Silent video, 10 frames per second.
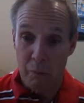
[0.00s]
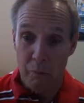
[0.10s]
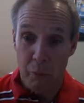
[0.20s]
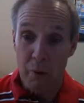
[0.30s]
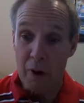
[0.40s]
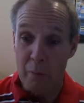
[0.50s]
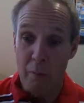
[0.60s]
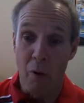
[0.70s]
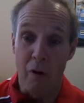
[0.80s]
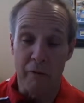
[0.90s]
put up
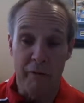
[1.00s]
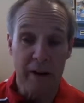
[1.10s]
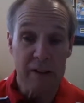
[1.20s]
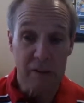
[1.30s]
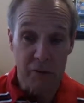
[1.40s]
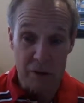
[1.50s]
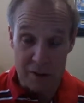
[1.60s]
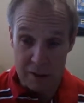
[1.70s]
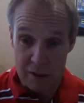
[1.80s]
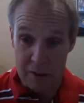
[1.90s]
more effective
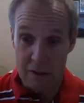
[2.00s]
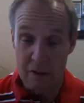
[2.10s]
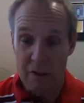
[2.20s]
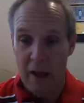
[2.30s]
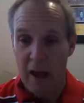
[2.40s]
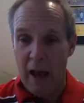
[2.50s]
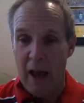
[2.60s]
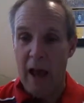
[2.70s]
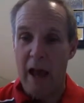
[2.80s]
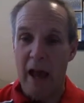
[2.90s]
resistance,
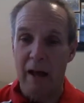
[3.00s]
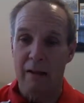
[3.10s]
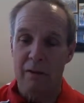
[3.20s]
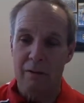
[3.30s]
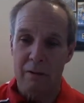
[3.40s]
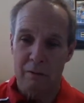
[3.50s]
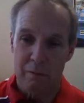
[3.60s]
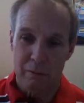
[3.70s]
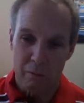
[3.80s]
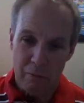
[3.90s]
and
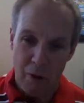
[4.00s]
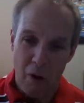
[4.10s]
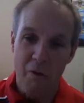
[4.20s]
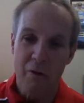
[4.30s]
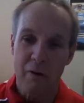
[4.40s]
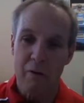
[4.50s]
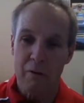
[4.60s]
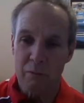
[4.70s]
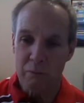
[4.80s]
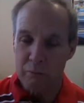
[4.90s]

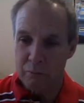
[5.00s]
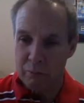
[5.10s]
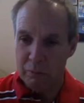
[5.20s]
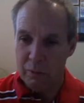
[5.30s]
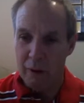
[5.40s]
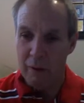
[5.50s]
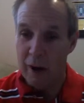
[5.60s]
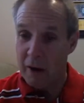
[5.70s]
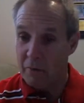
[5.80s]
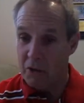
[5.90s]
over
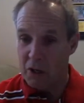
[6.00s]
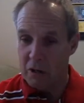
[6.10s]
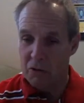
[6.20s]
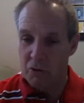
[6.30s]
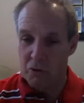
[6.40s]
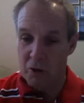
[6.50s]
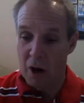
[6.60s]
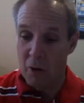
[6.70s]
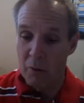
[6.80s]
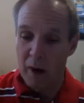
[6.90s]
100 years or
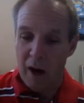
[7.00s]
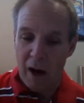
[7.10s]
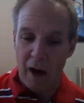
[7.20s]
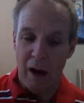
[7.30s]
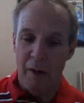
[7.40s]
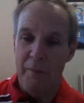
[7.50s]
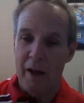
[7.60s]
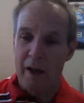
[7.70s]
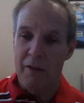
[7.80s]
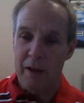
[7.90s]
so,
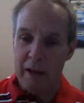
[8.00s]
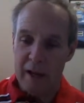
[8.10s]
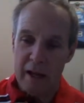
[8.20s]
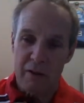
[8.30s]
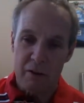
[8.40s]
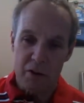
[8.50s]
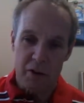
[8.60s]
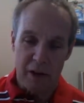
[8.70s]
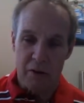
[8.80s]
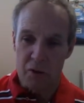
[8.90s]
the English
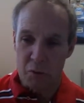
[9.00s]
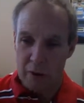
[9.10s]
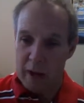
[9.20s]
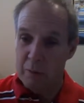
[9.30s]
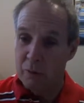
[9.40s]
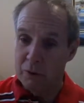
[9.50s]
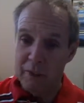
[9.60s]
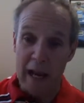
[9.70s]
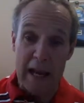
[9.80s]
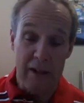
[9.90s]
settlers were able to
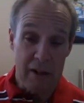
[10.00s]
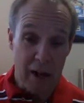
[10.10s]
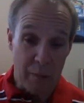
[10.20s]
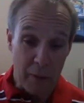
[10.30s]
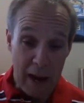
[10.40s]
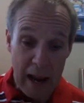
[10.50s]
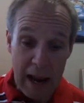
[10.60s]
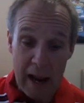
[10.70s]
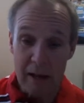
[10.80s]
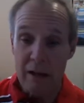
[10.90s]
gain the upper
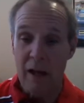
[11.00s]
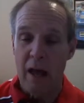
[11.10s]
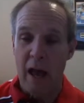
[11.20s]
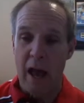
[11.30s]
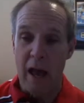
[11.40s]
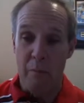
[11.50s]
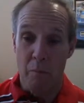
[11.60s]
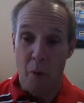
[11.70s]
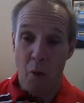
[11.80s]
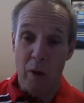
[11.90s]
hand, and
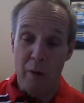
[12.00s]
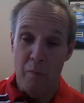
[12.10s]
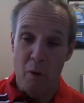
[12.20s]
more